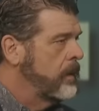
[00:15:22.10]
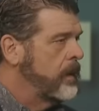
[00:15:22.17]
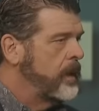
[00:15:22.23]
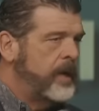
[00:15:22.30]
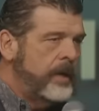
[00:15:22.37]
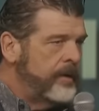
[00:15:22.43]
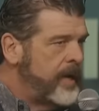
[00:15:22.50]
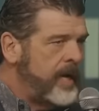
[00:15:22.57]

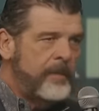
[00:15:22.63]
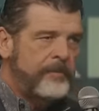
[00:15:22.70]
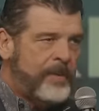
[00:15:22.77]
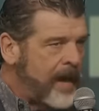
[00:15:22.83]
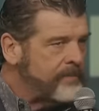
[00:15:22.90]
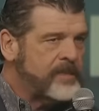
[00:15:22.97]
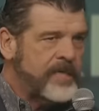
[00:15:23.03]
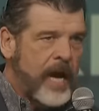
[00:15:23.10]
You don't need a
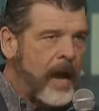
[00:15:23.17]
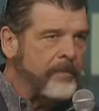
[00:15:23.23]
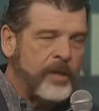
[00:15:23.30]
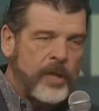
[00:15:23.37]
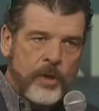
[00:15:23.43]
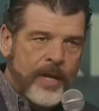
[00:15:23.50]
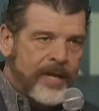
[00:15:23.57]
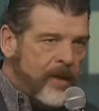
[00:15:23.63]
pep
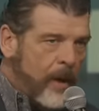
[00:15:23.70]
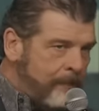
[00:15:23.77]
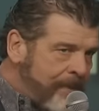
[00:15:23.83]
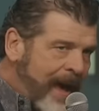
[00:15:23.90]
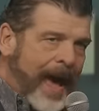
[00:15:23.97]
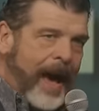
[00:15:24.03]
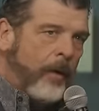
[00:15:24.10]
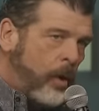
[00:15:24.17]
talk. You need the
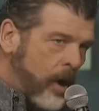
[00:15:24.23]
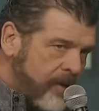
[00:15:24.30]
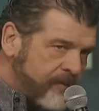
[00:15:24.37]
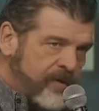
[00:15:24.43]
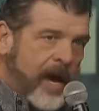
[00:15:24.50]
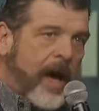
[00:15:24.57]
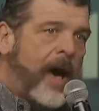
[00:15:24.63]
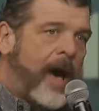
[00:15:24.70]
power
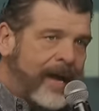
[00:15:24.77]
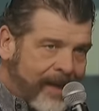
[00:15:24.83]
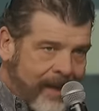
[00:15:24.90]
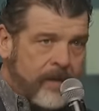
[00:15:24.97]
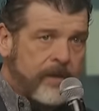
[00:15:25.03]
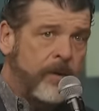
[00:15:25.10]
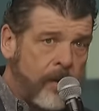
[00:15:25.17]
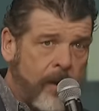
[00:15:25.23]
of God
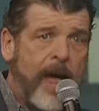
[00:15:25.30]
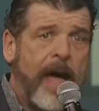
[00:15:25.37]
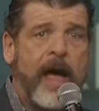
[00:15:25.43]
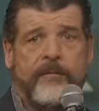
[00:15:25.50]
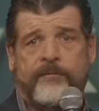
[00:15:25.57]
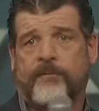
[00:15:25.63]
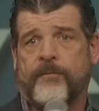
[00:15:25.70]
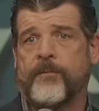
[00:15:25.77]
in your
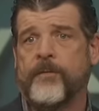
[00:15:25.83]
life.